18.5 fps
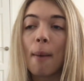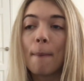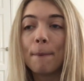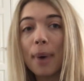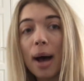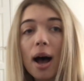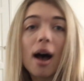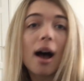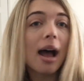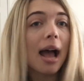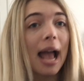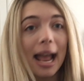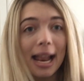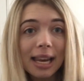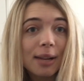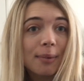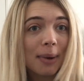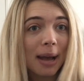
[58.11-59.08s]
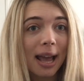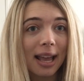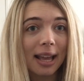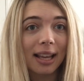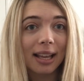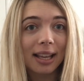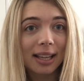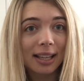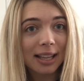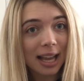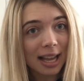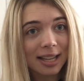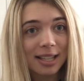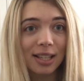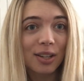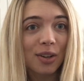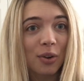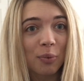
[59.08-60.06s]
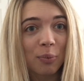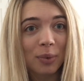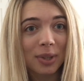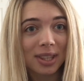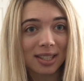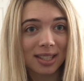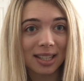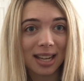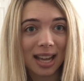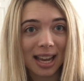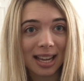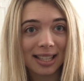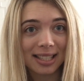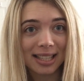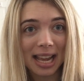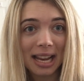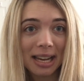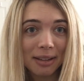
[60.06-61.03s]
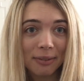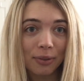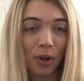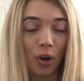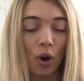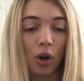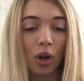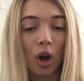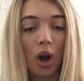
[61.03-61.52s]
But anyway, getting on with today's daily vlog,